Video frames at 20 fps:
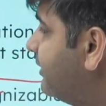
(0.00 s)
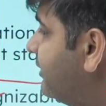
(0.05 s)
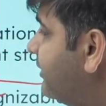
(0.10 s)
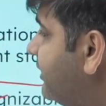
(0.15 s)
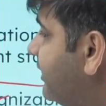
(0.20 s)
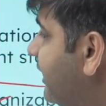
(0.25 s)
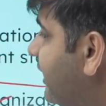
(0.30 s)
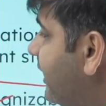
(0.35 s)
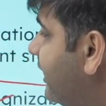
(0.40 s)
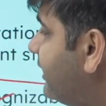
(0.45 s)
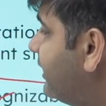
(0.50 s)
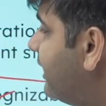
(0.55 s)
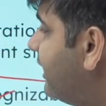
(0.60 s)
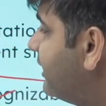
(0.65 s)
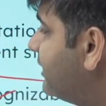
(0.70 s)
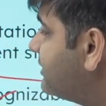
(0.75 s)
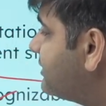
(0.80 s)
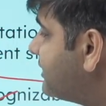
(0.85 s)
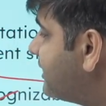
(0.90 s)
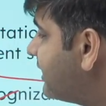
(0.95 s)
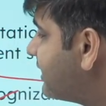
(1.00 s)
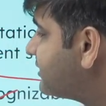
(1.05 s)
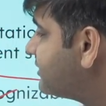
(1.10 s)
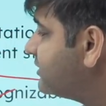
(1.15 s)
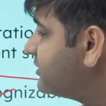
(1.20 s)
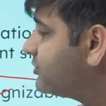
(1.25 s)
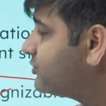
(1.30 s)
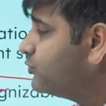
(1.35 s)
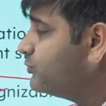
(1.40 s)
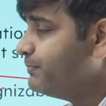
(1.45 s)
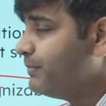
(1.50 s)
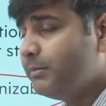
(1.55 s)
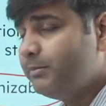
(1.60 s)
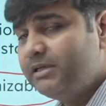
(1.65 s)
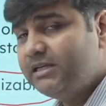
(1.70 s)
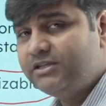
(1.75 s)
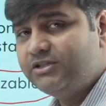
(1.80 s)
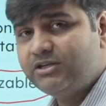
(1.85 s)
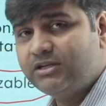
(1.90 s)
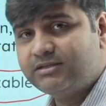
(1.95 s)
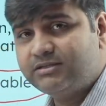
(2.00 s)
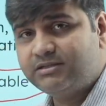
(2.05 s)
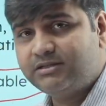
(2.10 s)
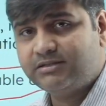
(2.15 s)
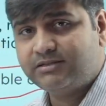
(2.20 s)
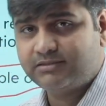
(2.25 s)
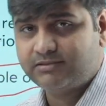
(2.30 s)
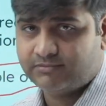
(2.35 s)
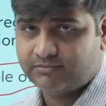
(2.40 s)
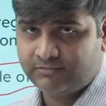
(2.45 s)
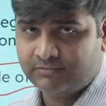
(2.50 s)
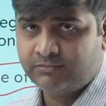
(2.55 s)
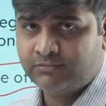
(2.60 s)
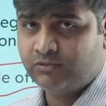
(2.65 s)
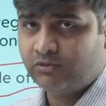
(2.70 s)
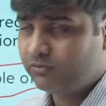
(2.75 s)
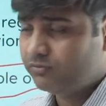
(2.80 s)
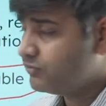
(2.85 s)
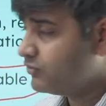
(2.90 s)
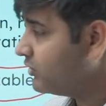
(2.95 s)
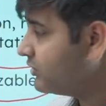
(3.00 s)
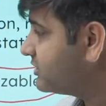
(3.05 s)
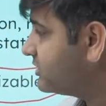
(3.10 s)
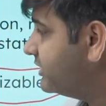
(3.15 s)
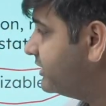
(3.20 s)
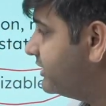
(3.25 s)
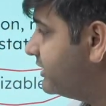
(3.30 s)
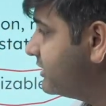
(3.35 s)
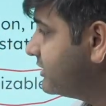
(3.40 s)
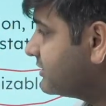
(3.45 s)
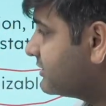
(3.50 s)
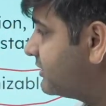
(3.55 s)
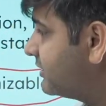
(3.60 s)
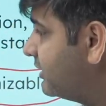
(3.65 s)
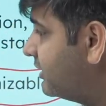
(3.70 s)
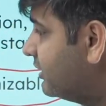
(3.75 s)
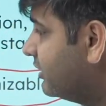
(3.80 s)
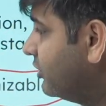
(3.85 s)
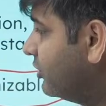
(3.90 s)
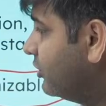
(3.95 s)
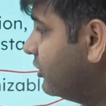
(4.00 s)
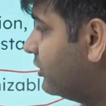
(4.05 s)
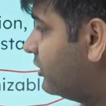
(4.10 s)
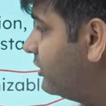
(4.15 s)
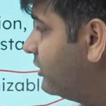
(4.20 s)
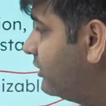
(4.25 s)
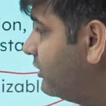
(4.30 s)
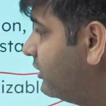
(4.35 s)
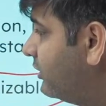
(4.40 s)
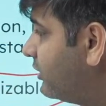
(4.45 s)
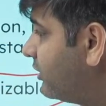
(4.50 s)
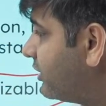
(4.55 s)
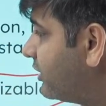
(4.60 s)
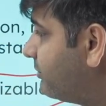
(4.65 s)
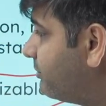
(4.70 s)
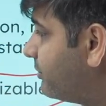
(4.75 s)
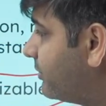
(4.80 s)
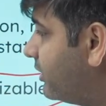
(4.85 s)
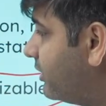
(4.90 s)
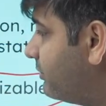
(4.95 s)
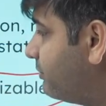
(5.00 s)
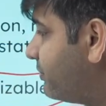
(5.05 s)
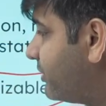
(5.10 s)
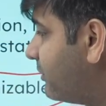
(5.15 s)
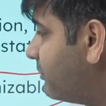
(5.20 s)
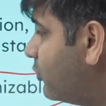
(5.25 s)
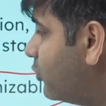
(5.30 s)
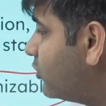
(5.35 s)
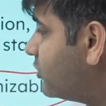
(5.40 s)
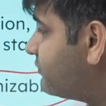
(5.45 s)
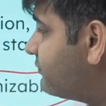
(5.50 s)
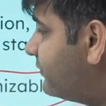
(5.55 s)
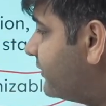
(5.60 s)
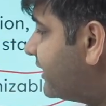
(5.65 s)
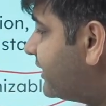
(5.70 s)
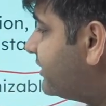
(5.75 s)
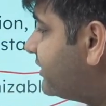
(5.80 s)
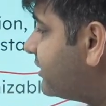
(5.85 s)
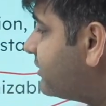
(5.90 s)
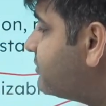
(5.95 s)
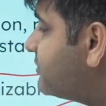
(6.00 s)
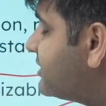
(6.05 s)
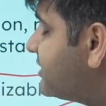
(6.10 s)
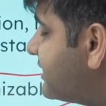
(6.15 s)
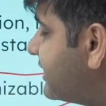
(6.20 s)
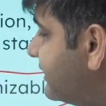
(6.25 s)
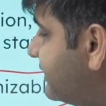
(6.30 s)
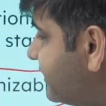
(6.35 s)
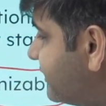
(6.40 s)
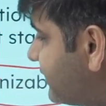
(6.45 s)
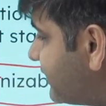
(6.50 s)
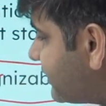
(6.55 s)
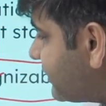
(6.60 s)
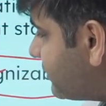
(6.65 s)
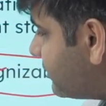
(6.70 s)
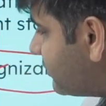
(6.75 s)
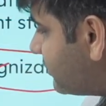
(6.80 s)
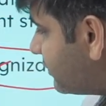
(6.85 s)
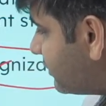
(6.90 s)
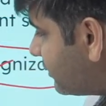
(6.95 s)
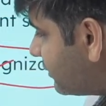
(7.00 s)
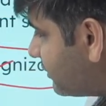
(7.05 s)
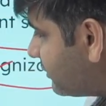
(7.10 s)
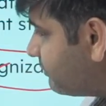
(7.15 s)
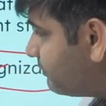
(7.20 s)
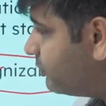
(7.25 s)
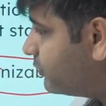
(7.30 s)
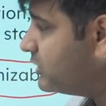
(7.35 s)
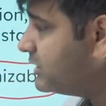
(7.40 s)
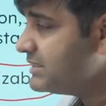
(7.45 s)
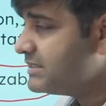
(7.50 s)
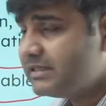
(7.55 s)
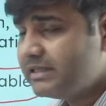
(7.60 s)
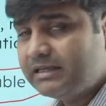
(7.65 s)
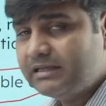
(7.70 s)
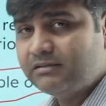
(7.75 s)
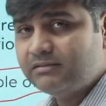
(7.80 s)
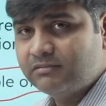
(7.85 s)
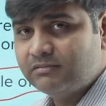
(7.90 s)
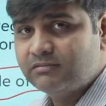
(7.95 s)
They enhance access to public justice, of course it does. Promote victim-centric policing.